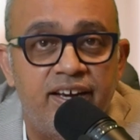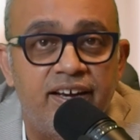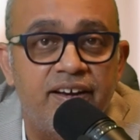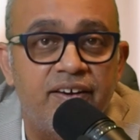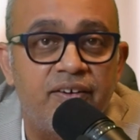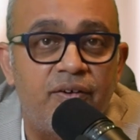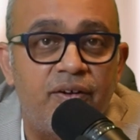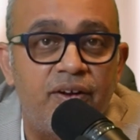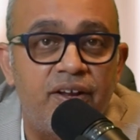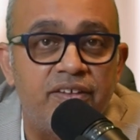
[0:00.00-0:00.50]

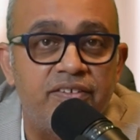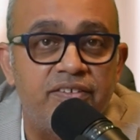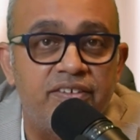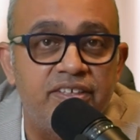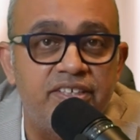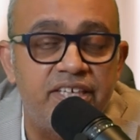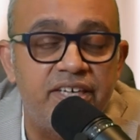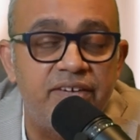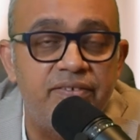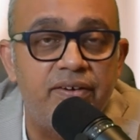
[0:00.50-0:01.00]
call as the
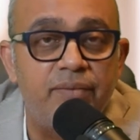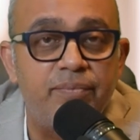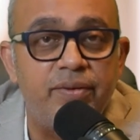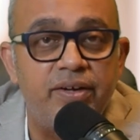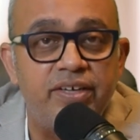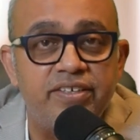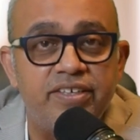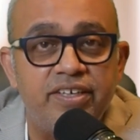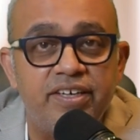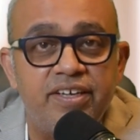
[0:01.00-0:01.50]
Geneva
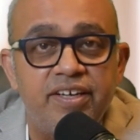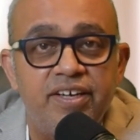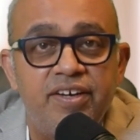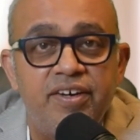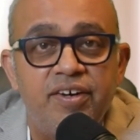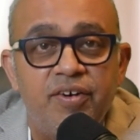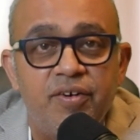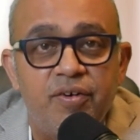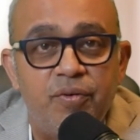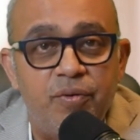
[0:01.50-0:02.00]
patient,
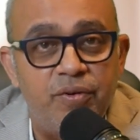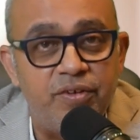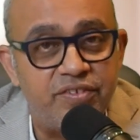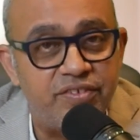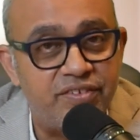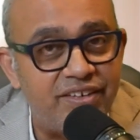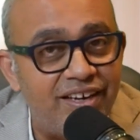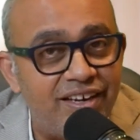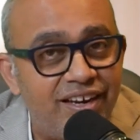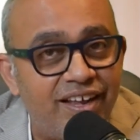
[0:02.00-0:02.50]
who is
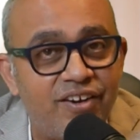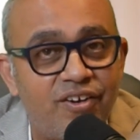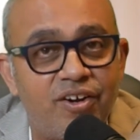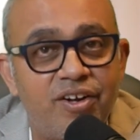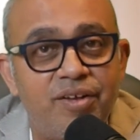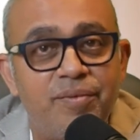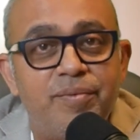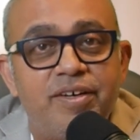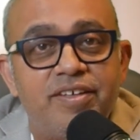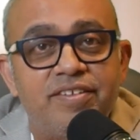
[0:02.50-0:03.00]
still
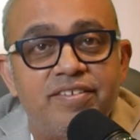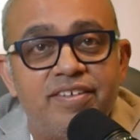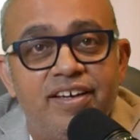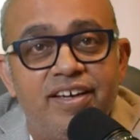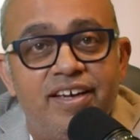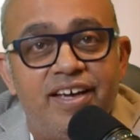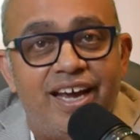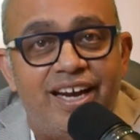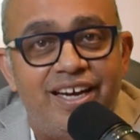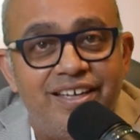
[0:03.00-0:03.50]
anonymous,
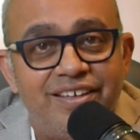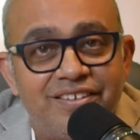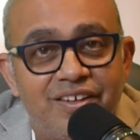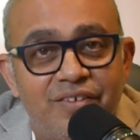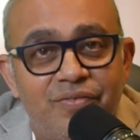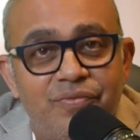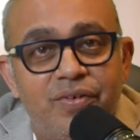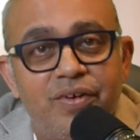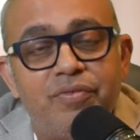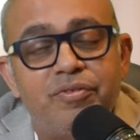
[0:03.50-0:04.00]
and he is the
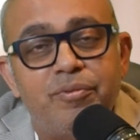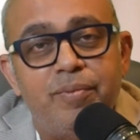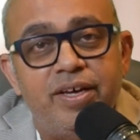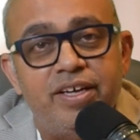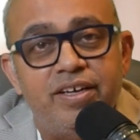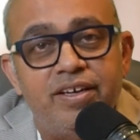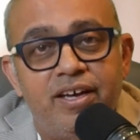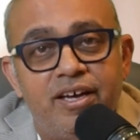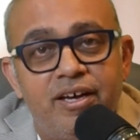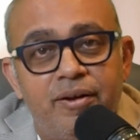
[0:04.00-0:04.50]
fifth
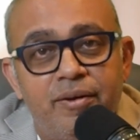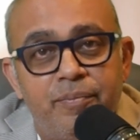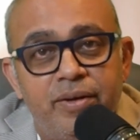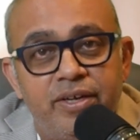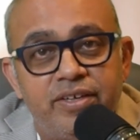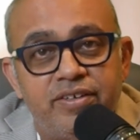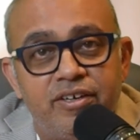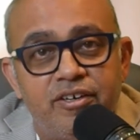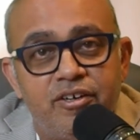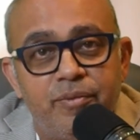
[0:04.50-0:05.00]

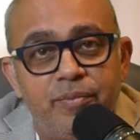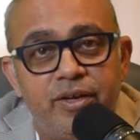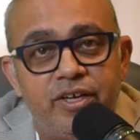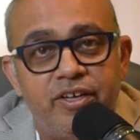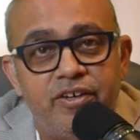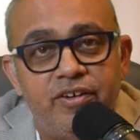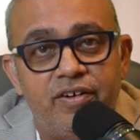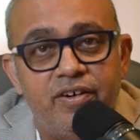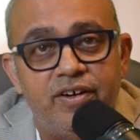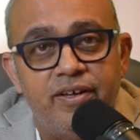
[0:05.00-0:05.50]
patient to be
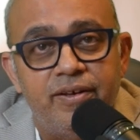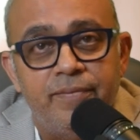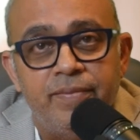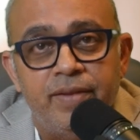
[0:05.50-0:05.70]
cured.